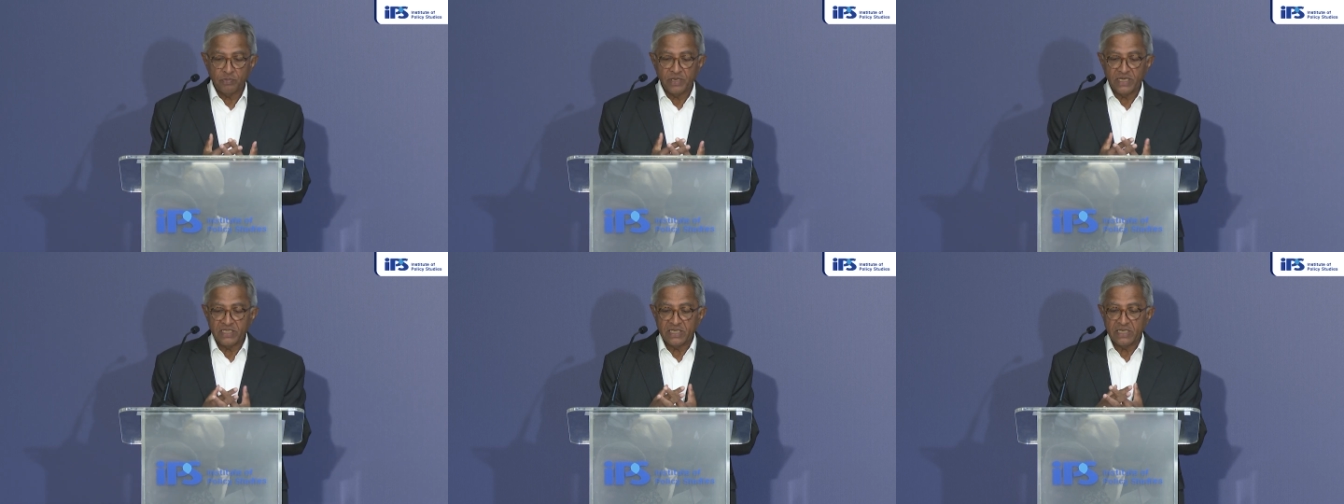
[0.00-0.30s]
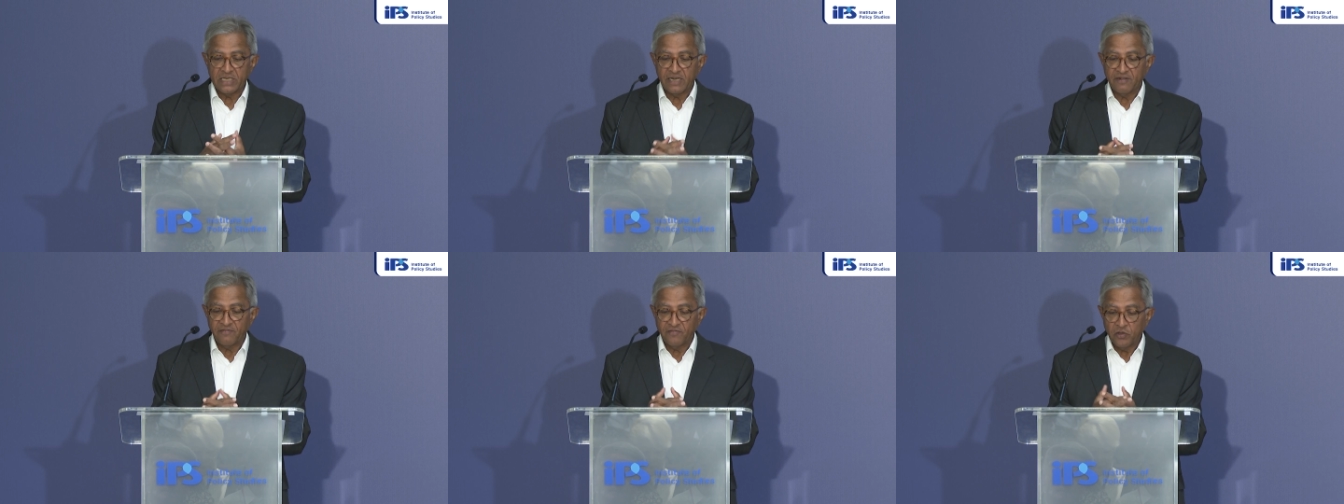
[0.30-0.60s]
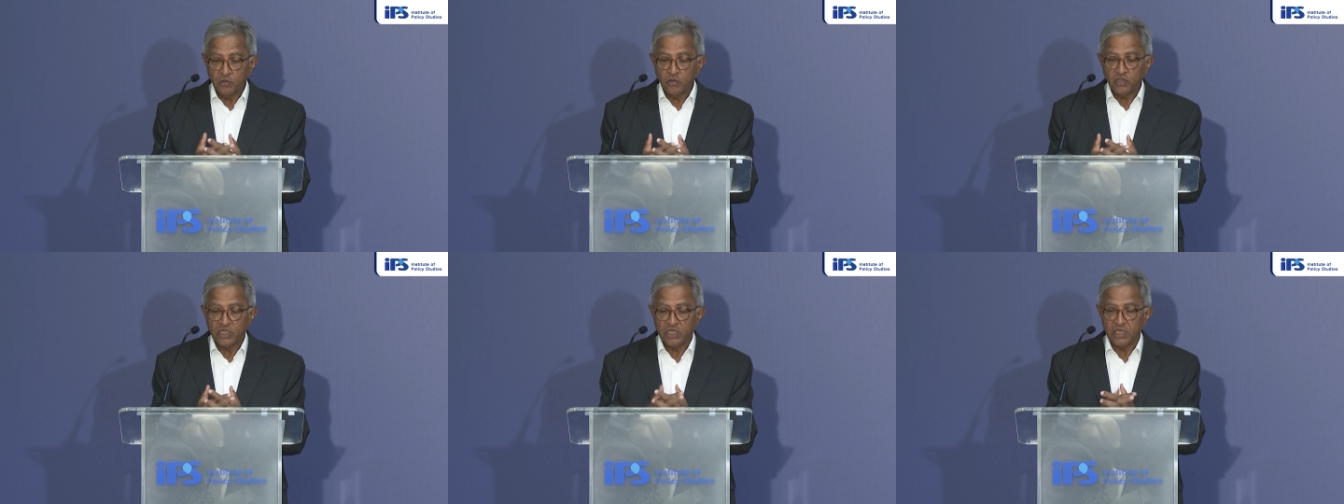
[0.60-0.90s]
present, and
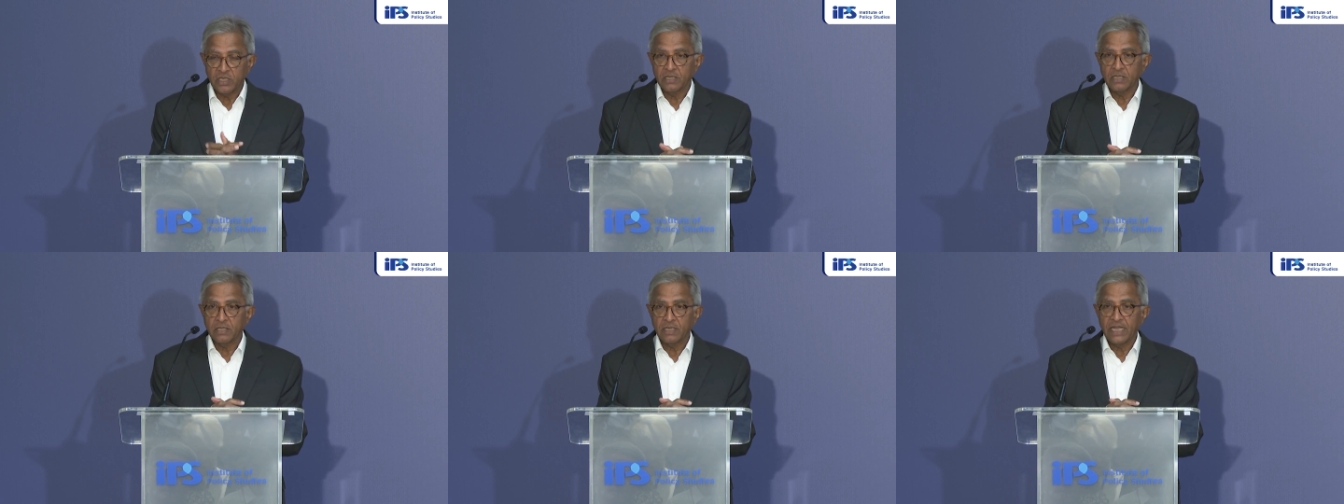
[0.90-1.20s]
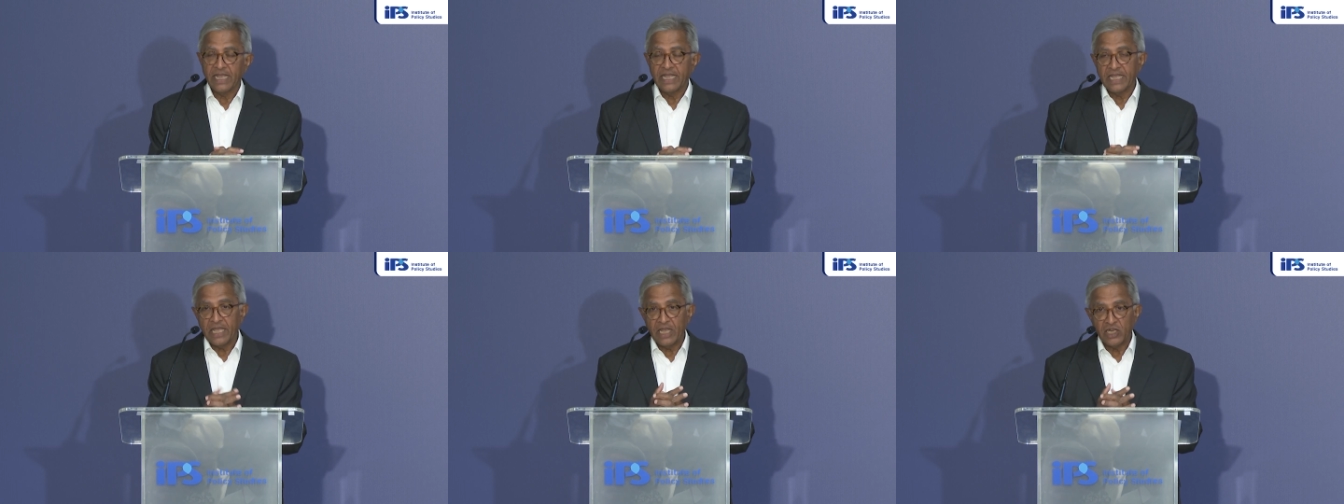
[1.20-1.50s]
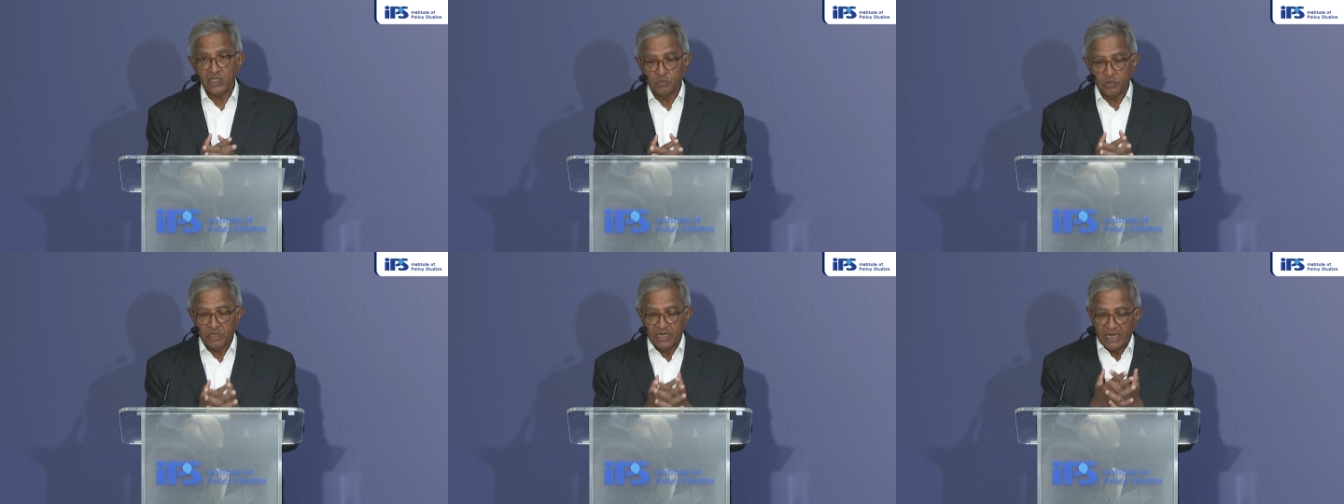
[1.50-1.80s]
future
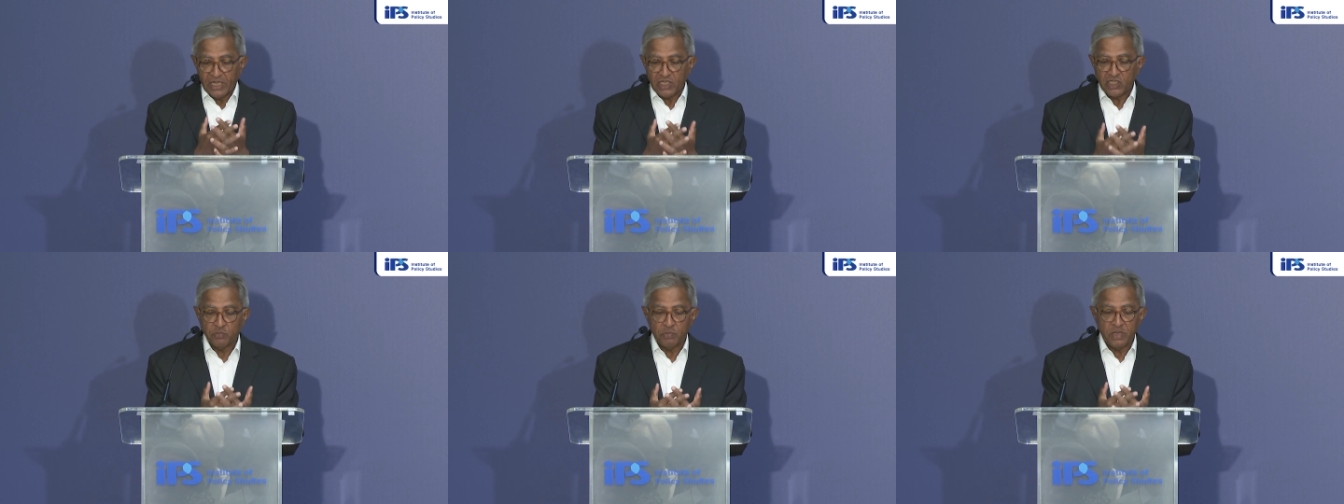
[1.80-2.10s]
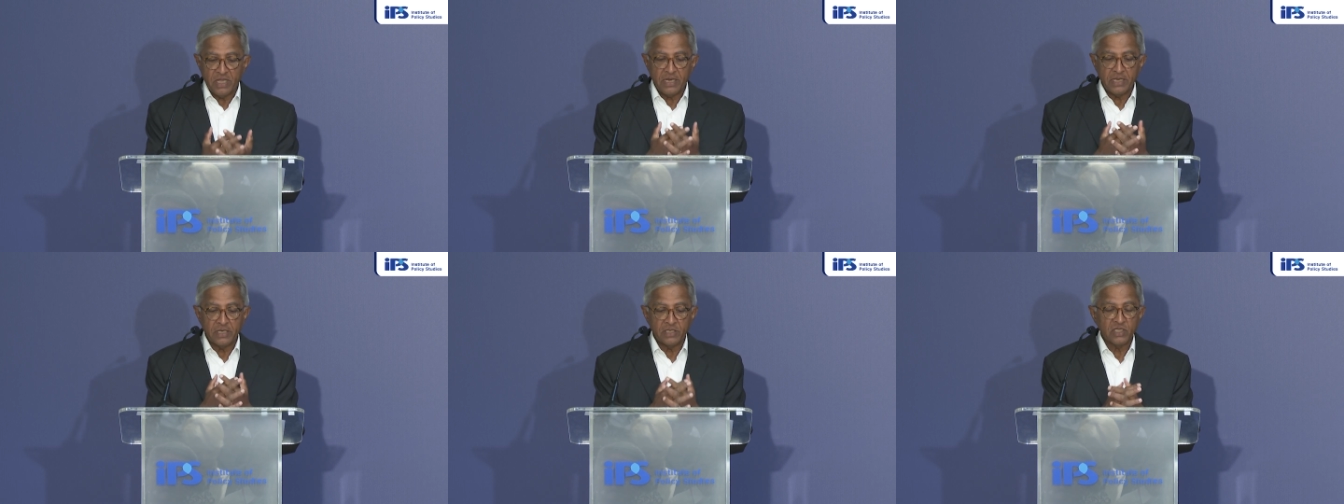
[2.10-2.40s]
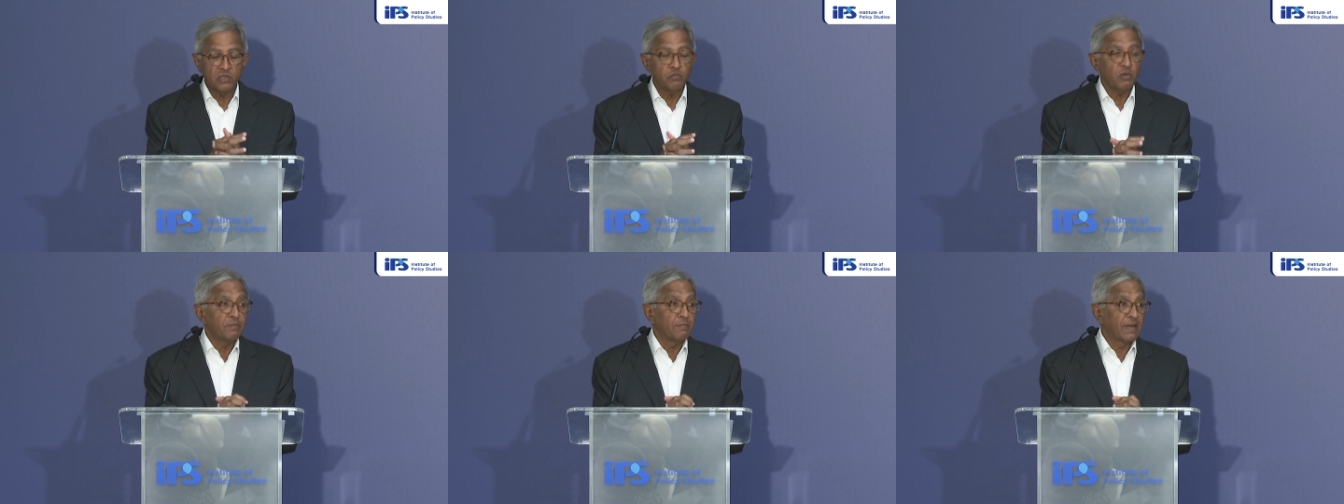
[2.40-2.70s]
engagement and
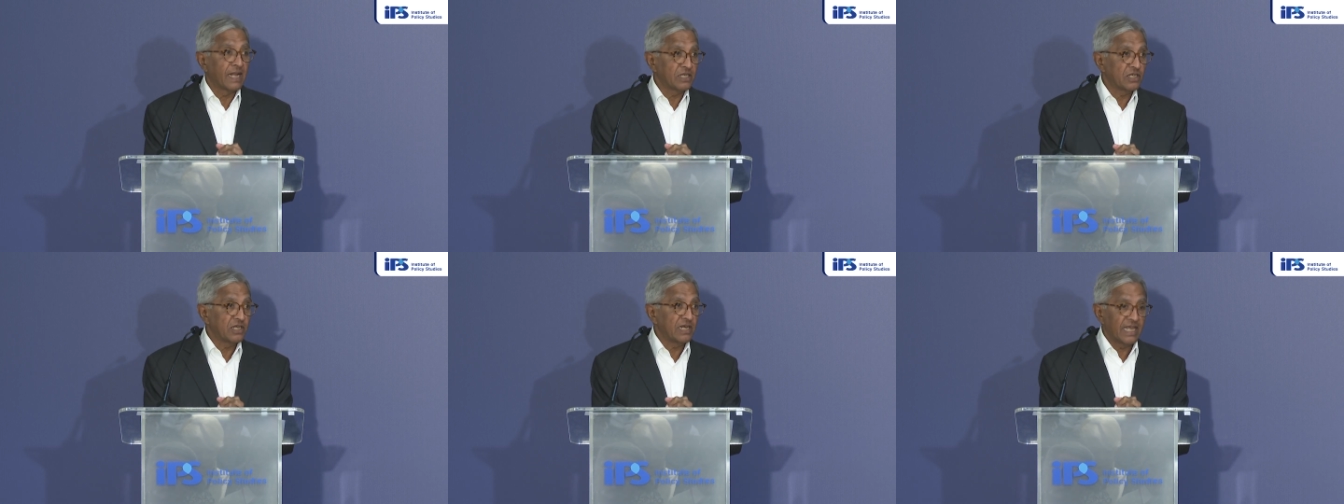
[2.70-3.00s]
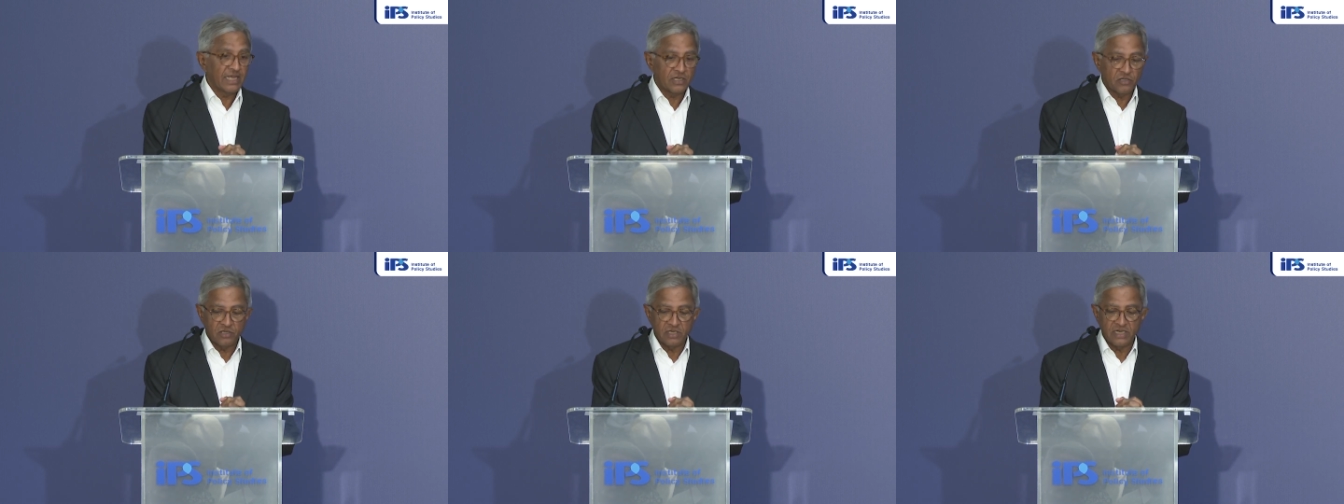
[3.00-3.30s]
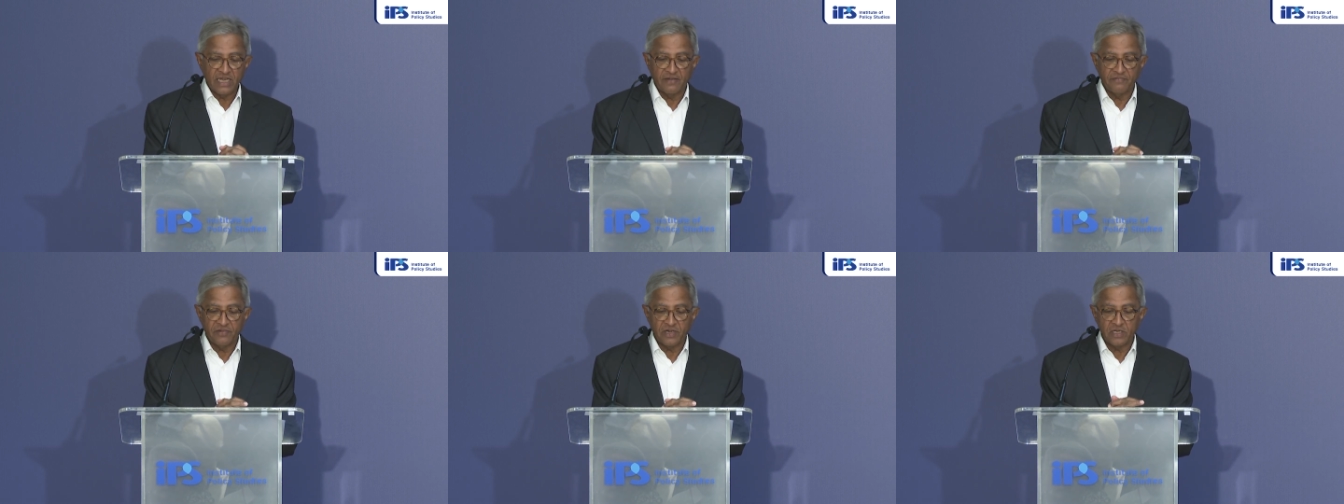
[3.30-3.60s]
experience with multilateral
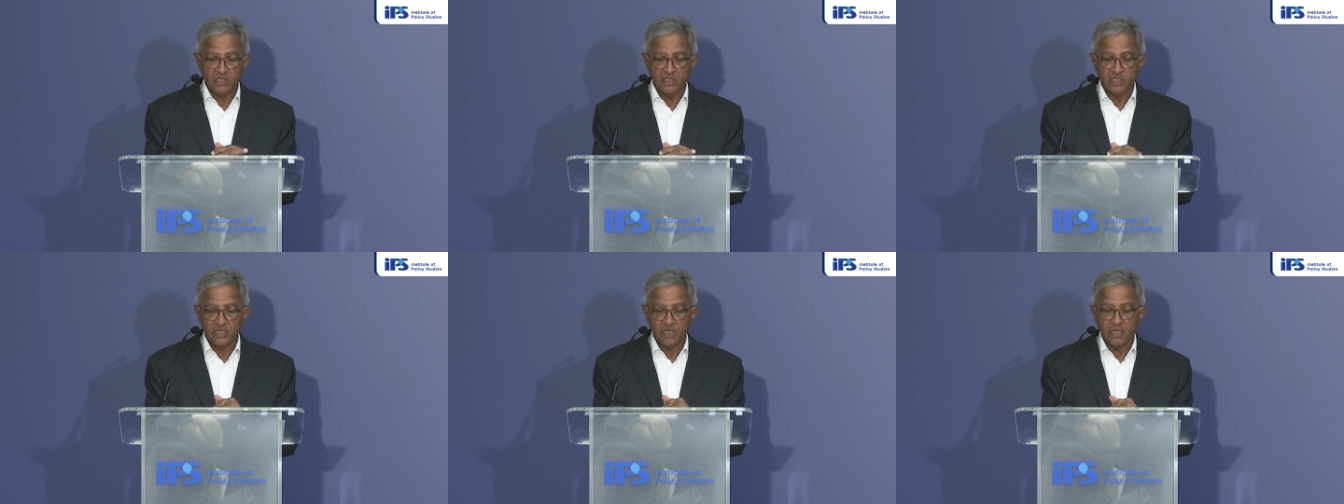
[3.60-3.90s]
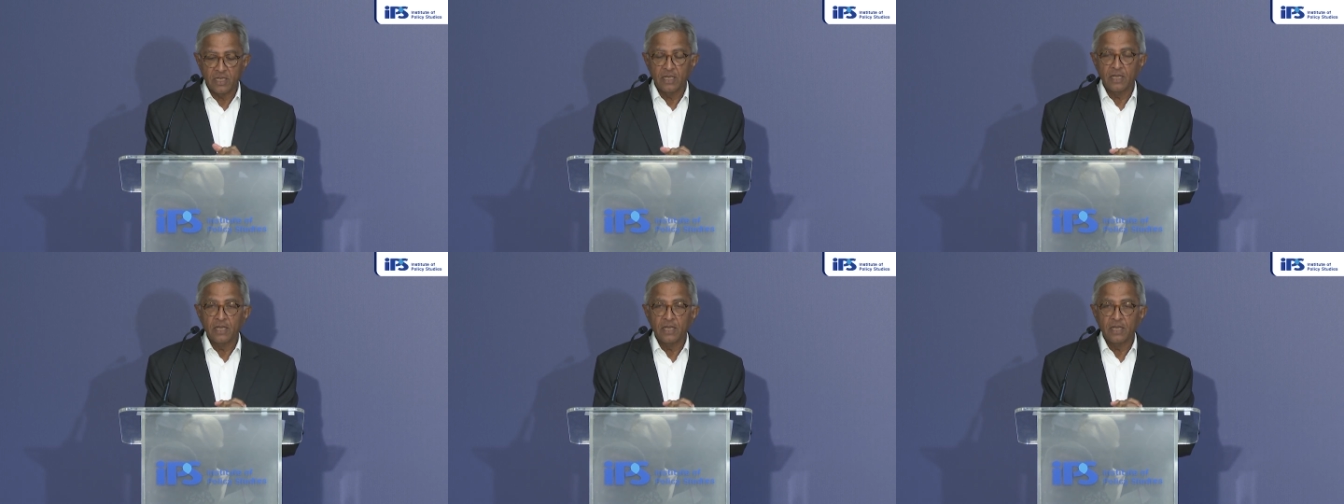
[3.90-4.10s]
governance.